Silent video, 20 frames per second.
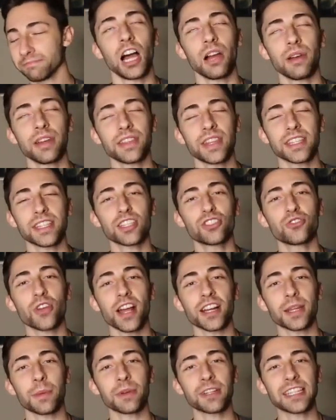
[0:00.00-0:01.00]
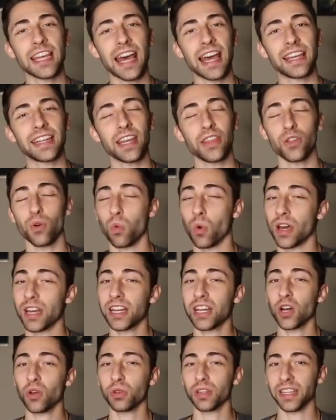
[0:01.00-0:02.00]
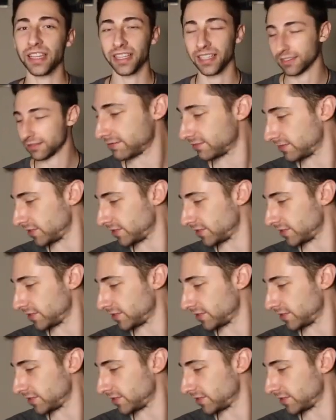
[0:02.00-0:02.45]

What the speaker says: All right, this is track number 10, The One and Only.